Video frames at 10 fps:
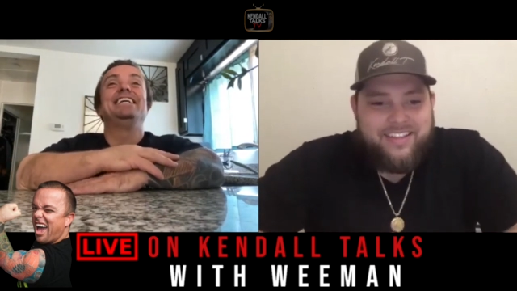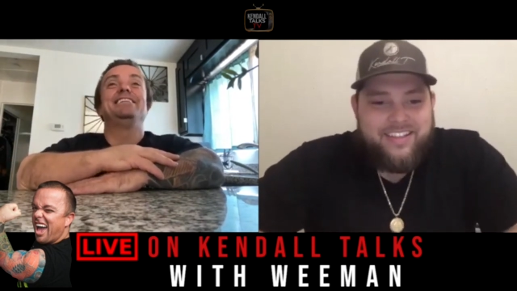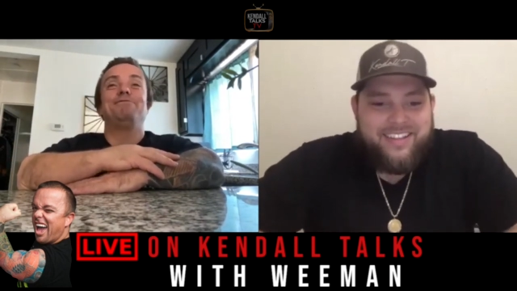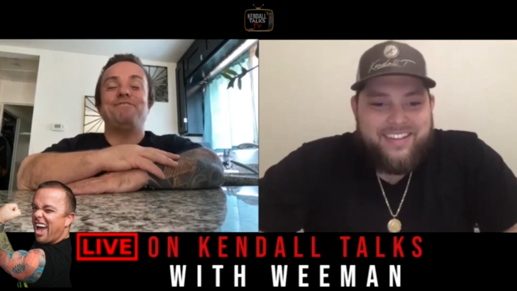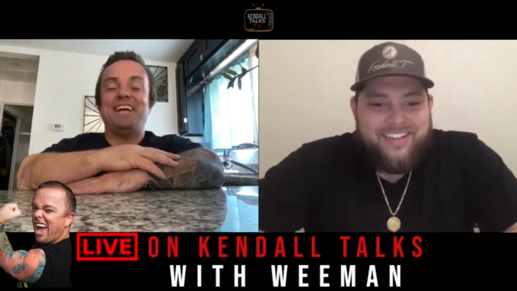
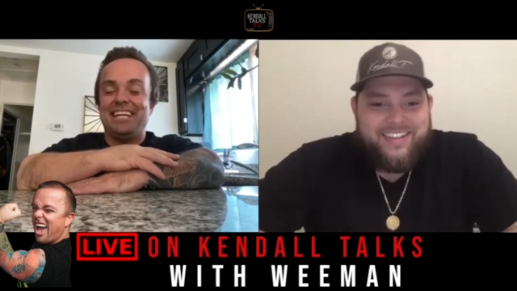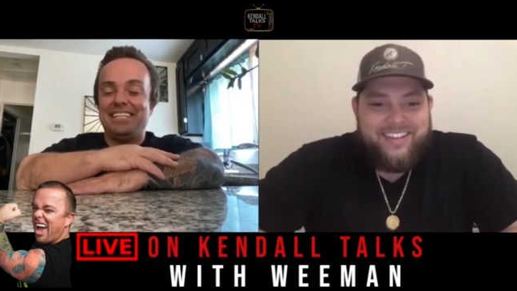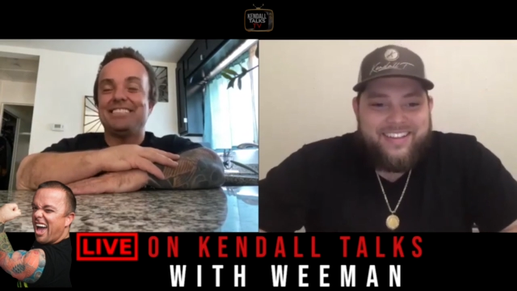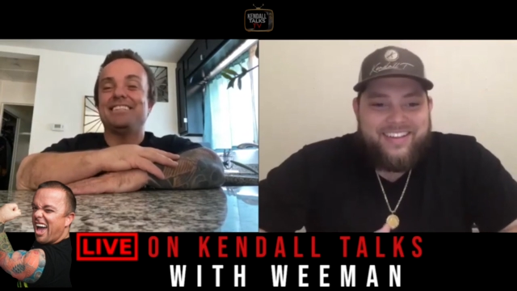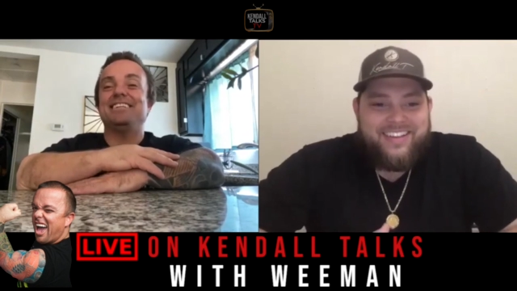Speaker 1: The
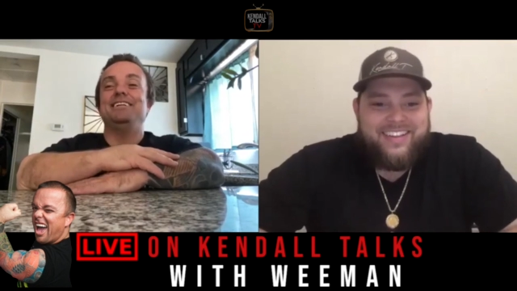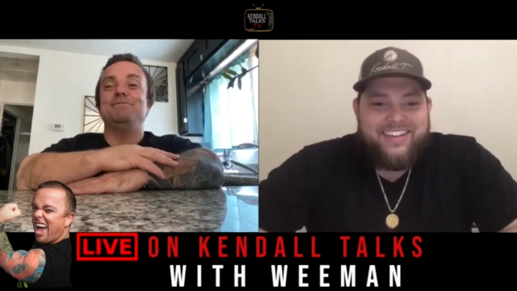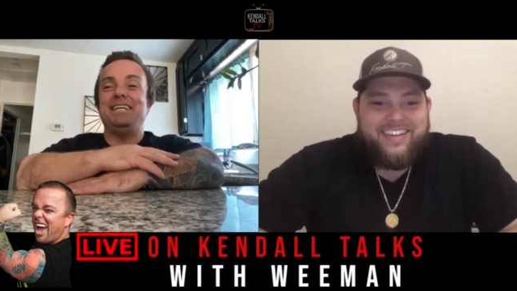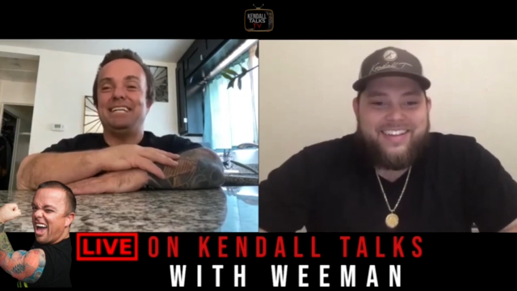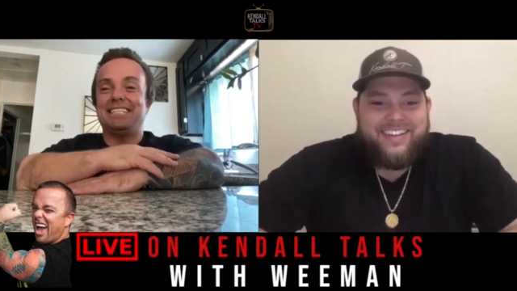fans are going to
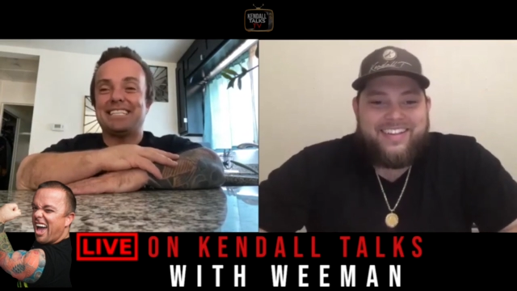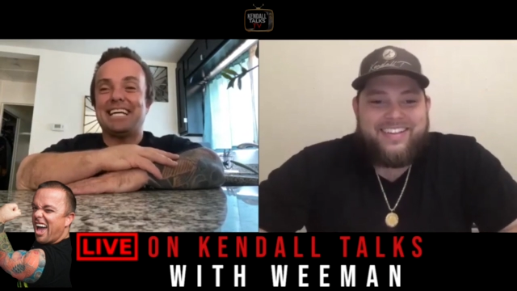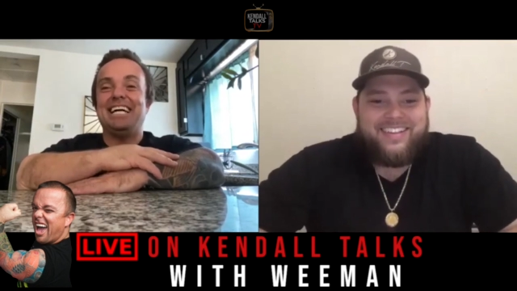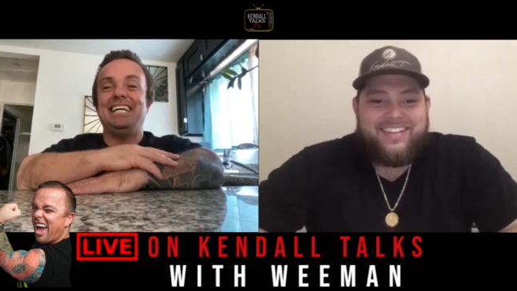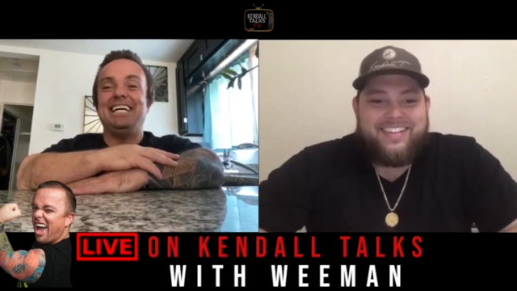be
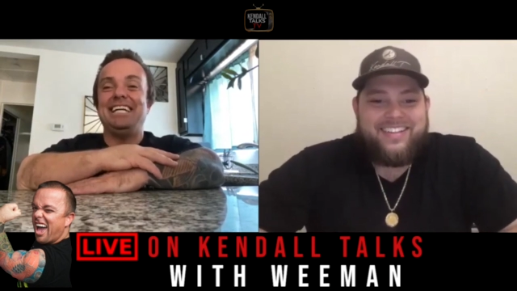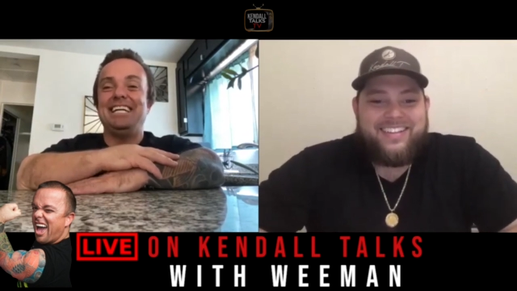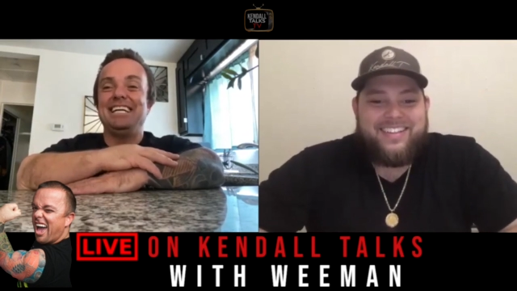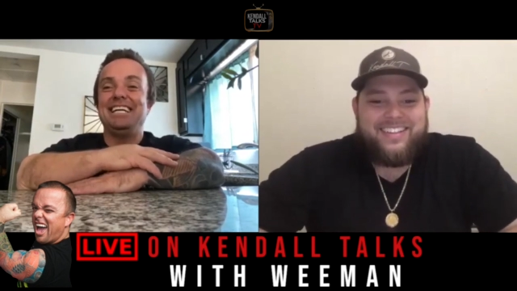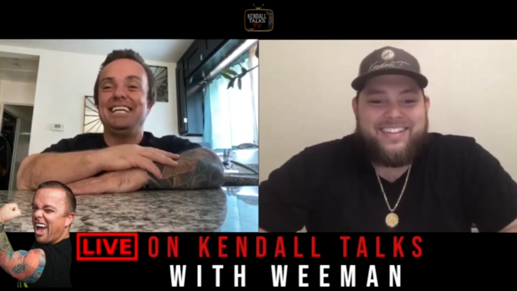excited.
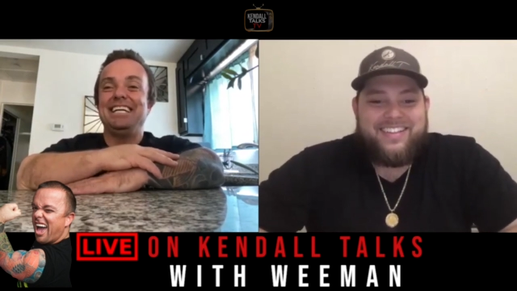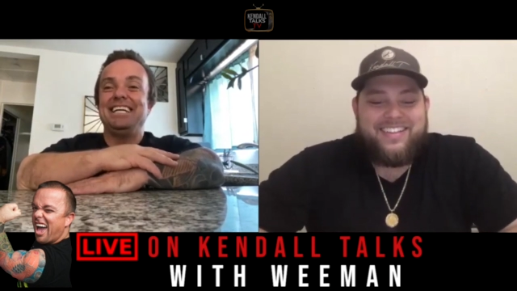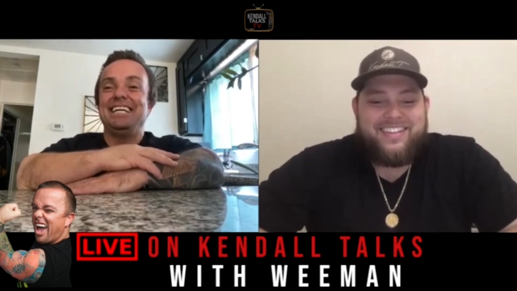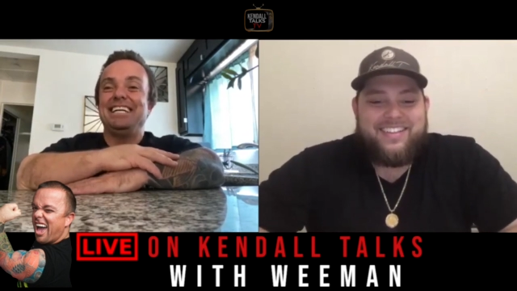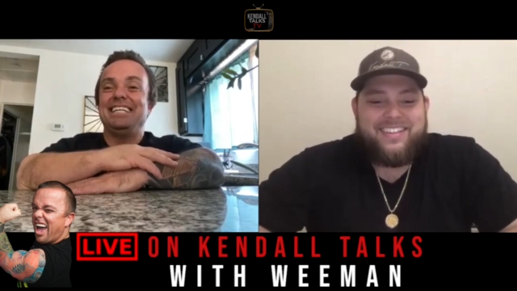
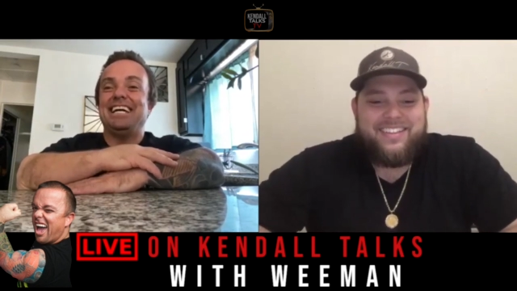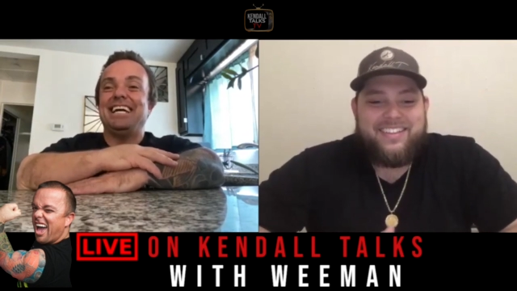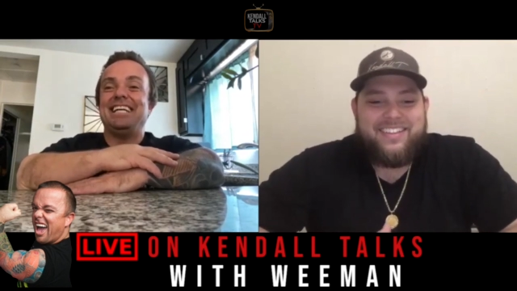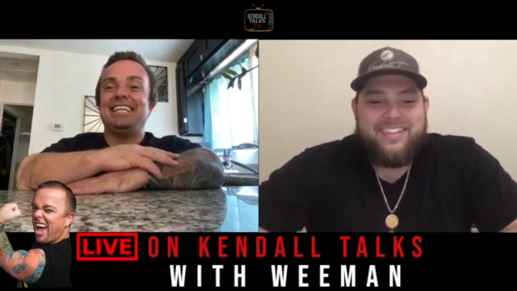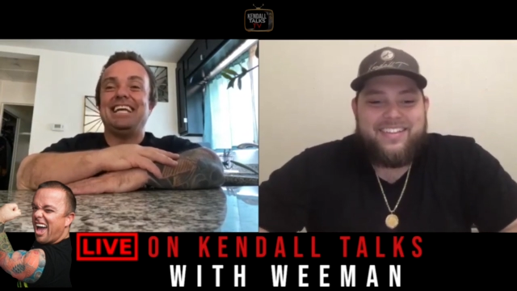
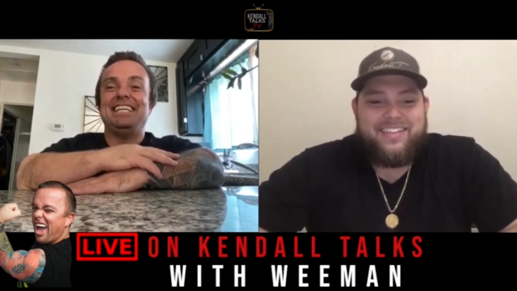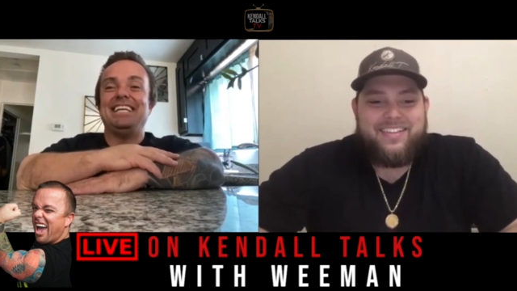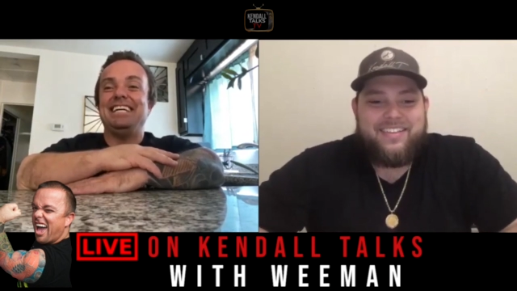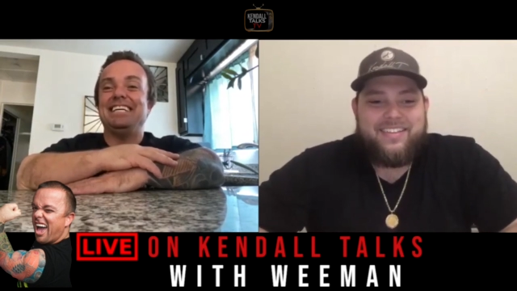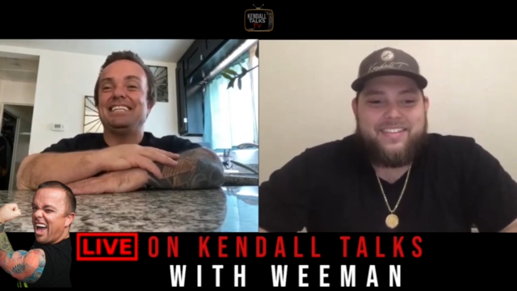They they
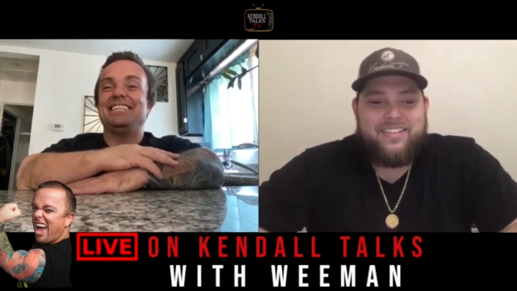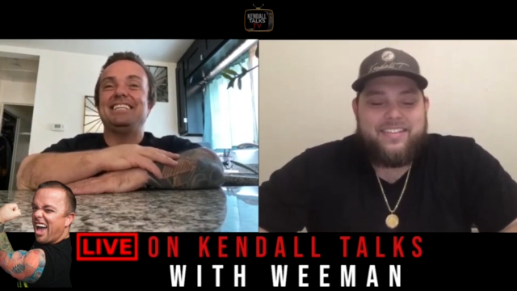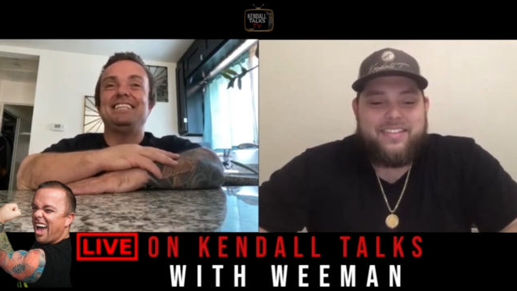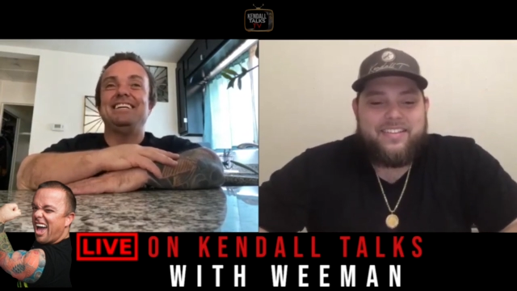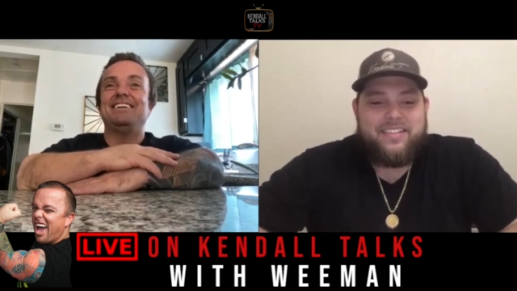think,
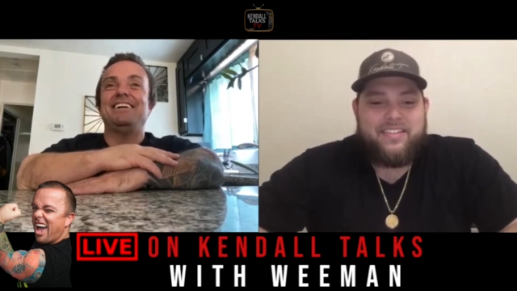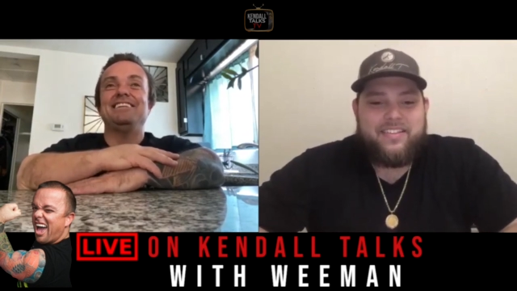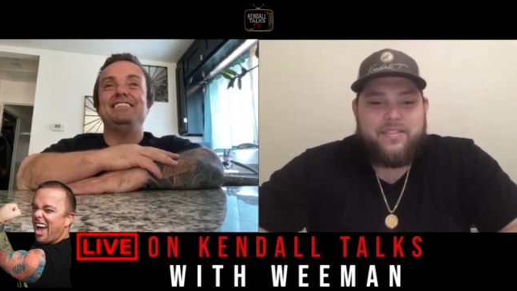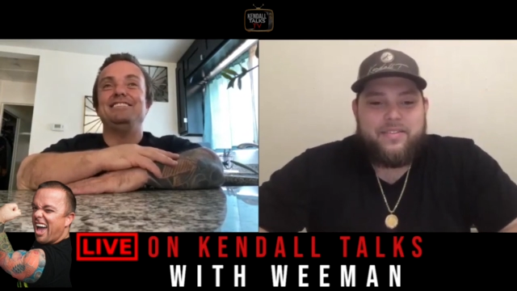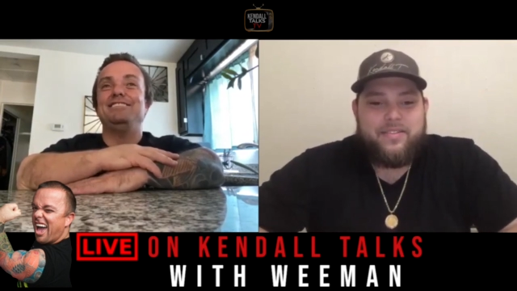they're like,
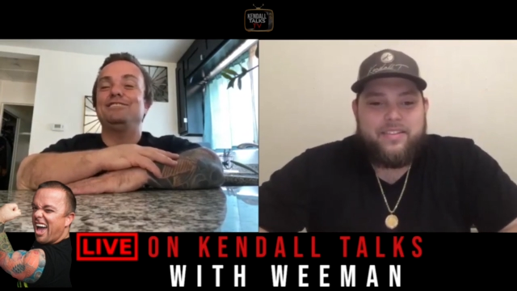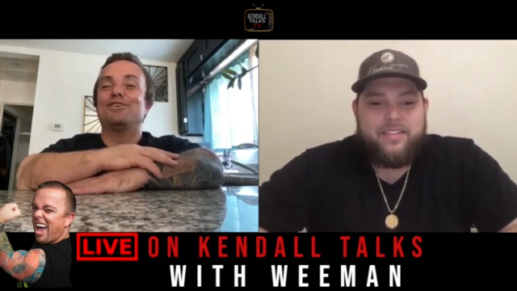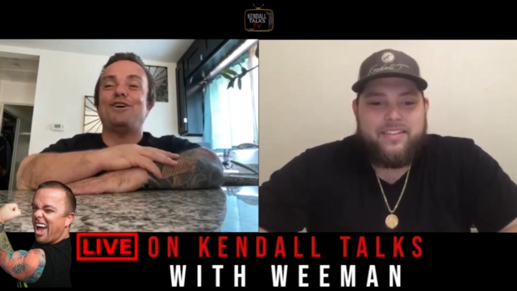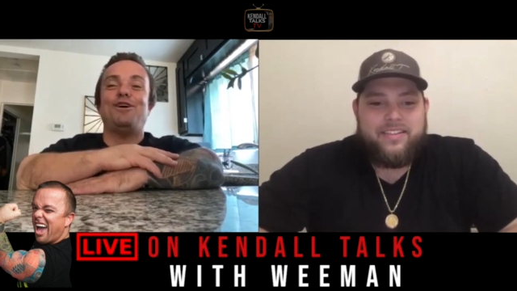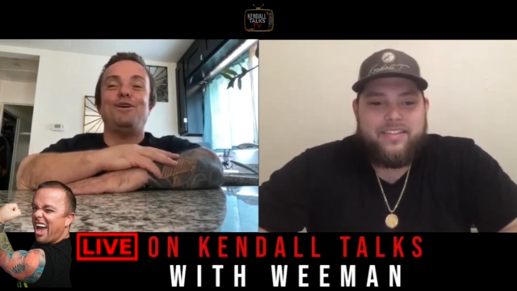these dudes are all